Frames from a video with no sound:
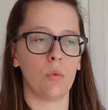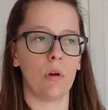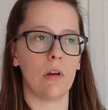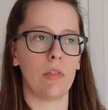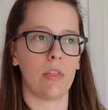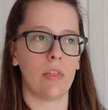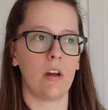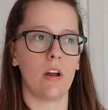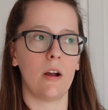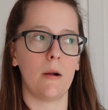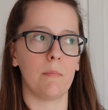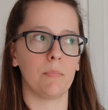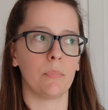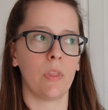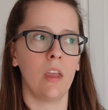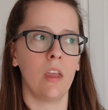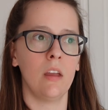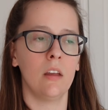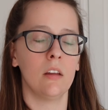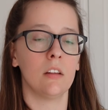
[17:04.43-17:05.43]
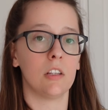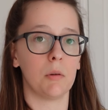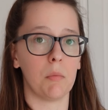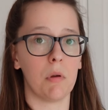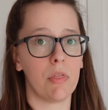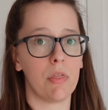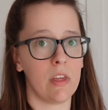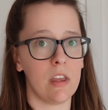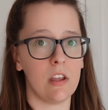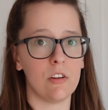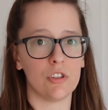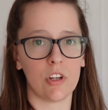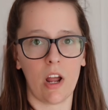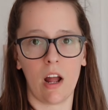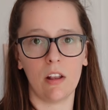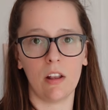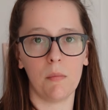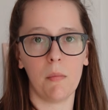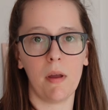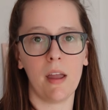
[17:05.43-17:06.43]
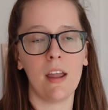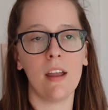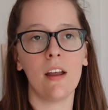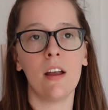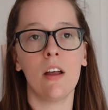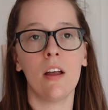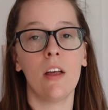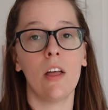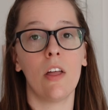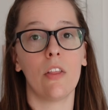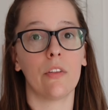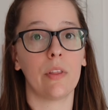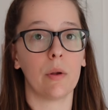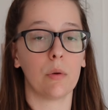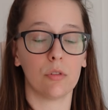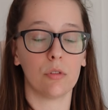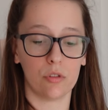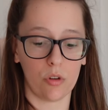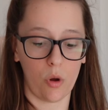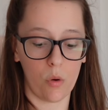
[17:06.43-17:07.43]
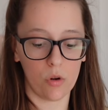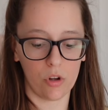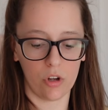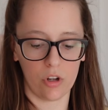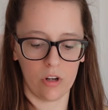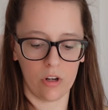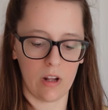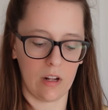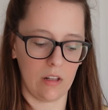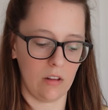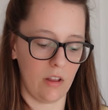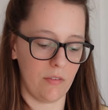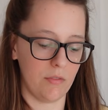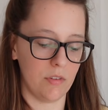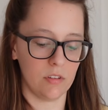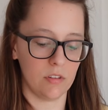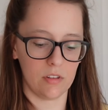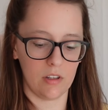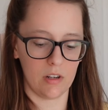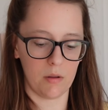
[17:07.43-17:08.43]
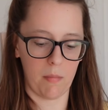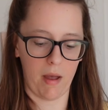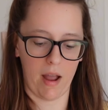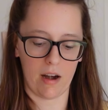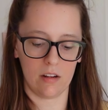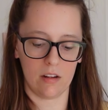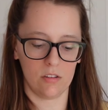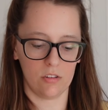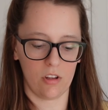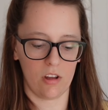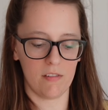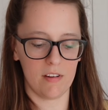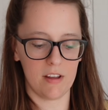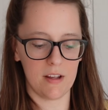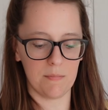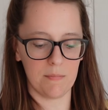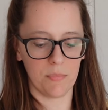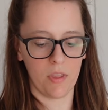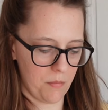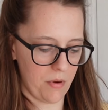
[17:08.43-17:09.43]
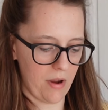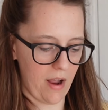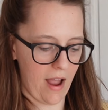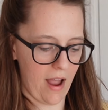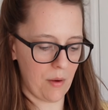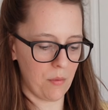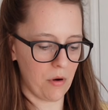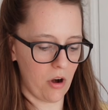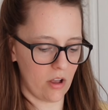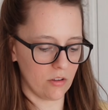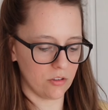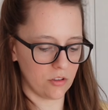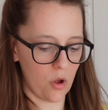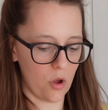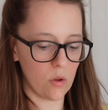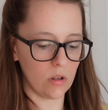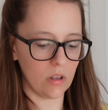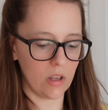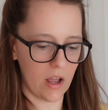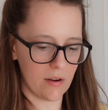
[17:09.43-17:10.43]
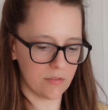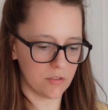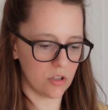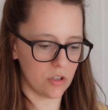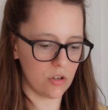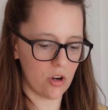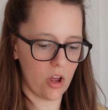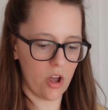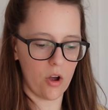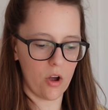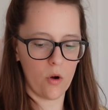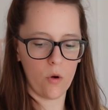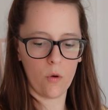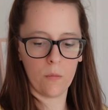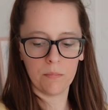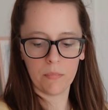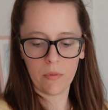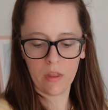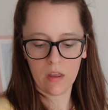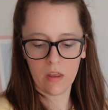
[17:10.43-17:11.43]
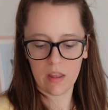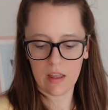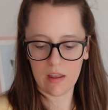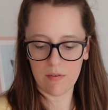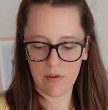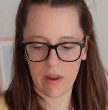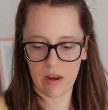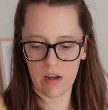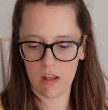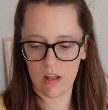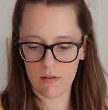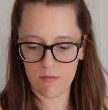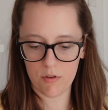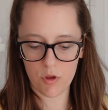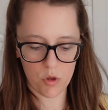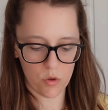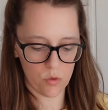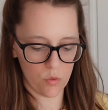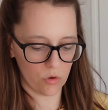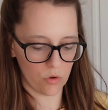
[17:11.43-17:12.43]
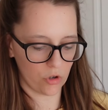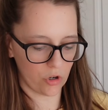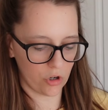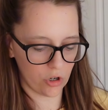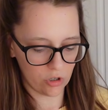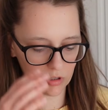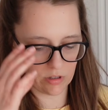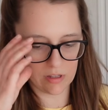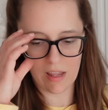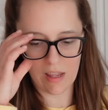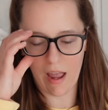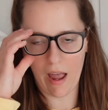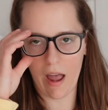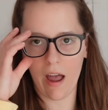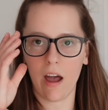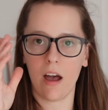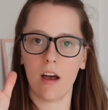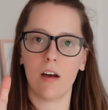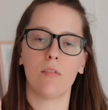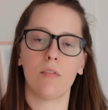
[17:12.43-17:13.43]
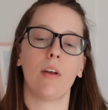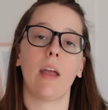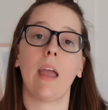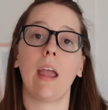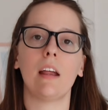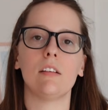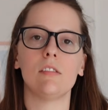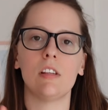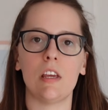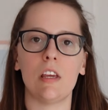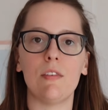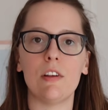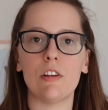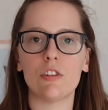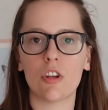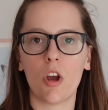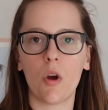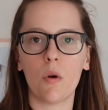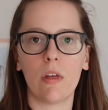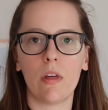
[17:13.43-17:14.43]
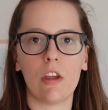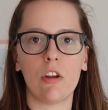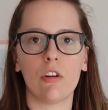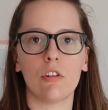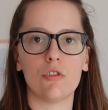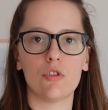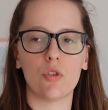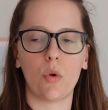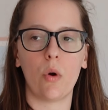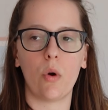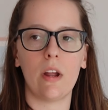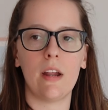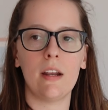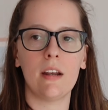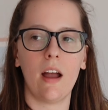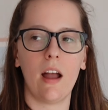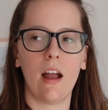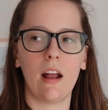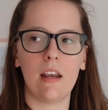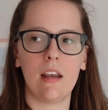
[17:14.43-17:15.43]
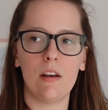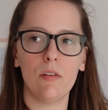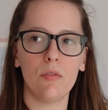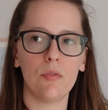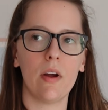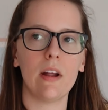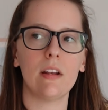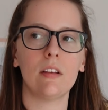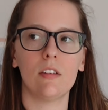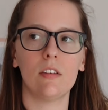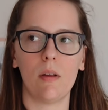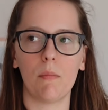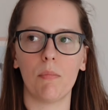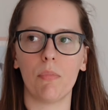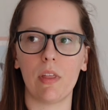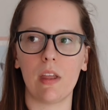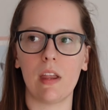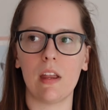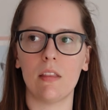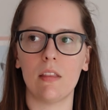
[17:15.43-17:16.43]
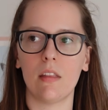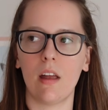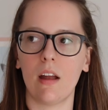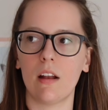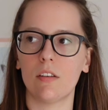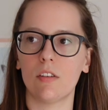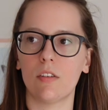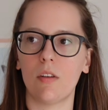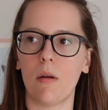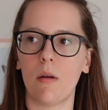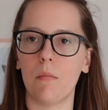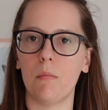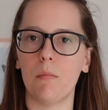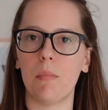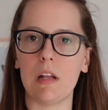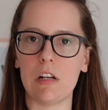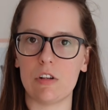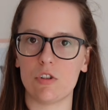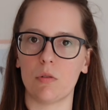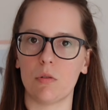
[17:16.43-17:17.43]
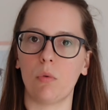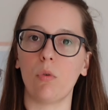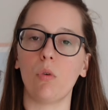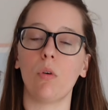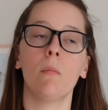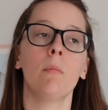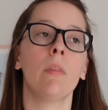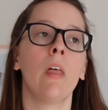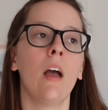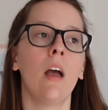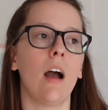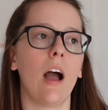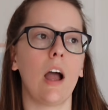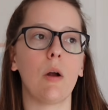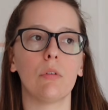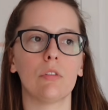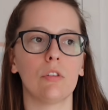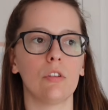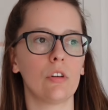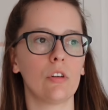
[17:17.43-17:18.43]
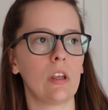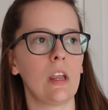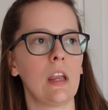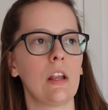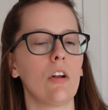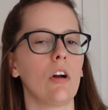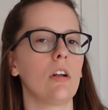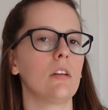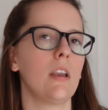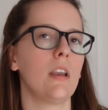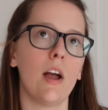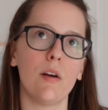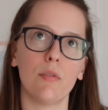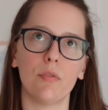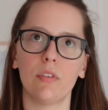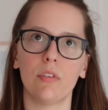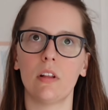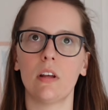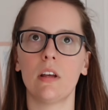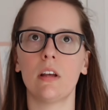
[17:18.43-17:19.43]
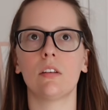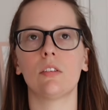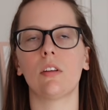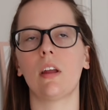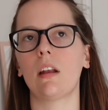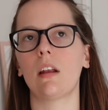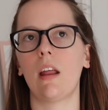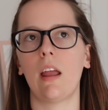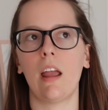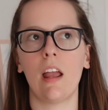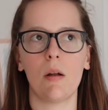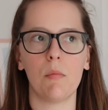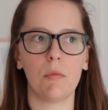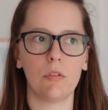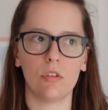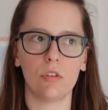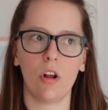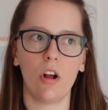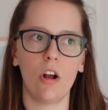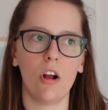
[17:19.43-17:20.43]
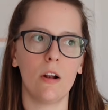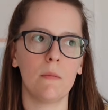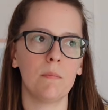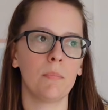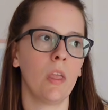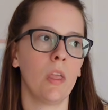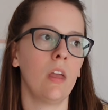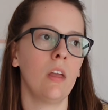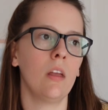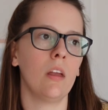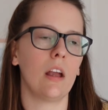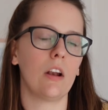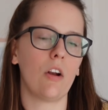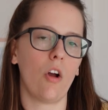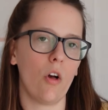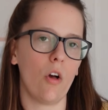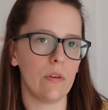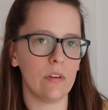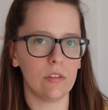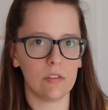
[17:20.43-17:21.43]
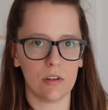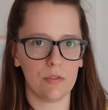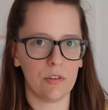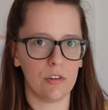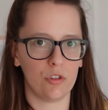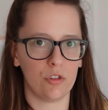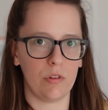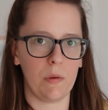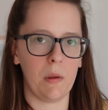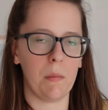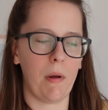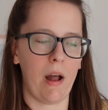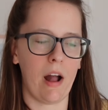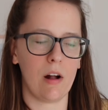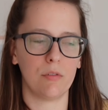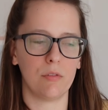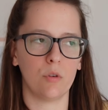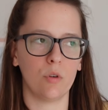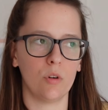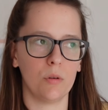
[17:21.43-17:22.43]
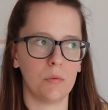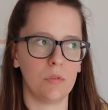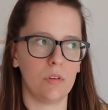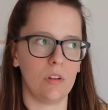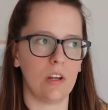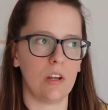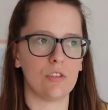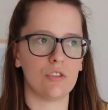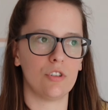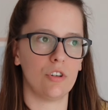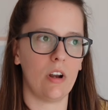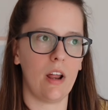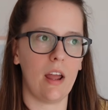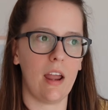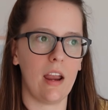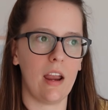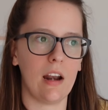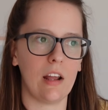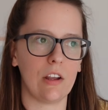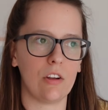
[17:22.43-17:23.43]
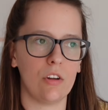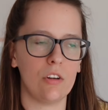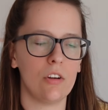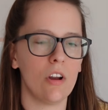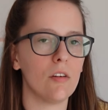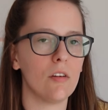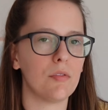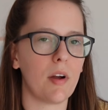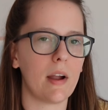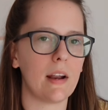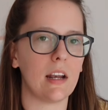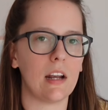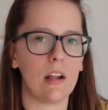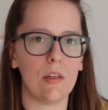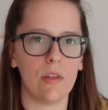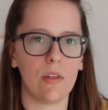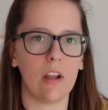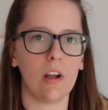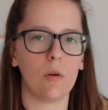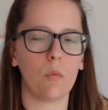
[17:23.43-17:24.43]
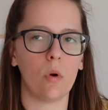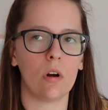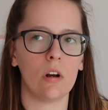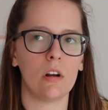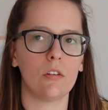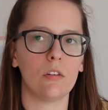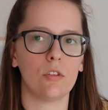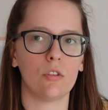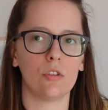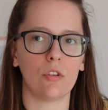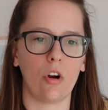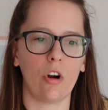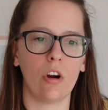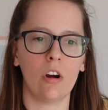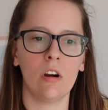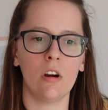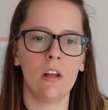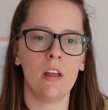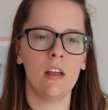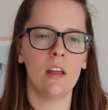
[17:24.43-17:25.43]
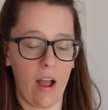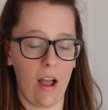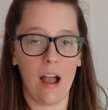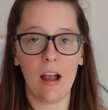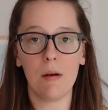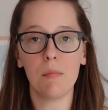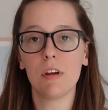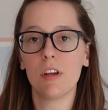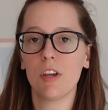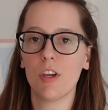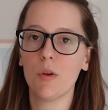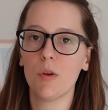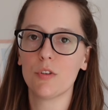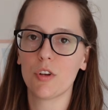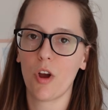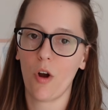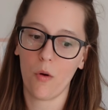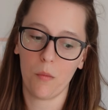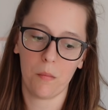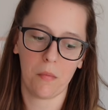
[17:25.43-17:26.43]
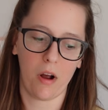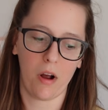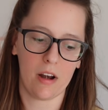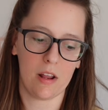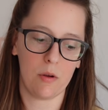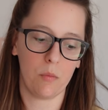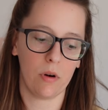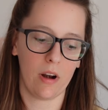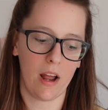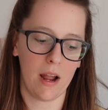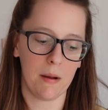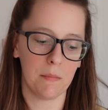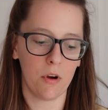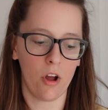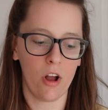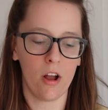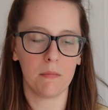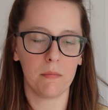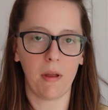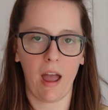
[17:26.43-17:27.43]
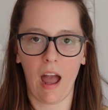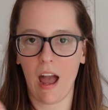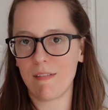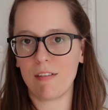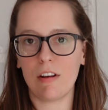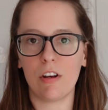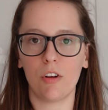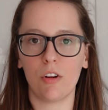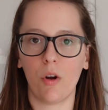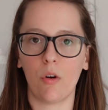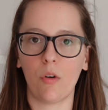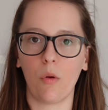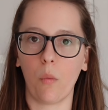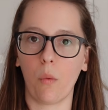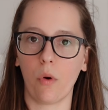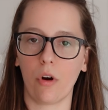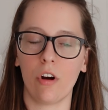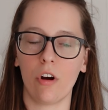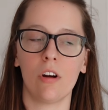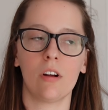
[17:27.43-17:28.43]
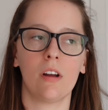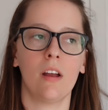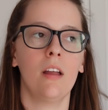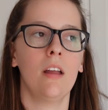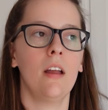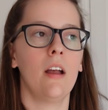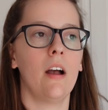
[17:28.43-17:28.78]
with Timothée Chalamet. Thought they were so good. I love the cinematics of it. But I would also love to know if any of you currently have a TV show that you're enjoying. I need to find something that's bingeable. I was looking on Netflix and Amazon and all these different streaming platforms yesterday, and I could not find anything I wanted to start. I'm a huge homebody. When I'm not having to go to work,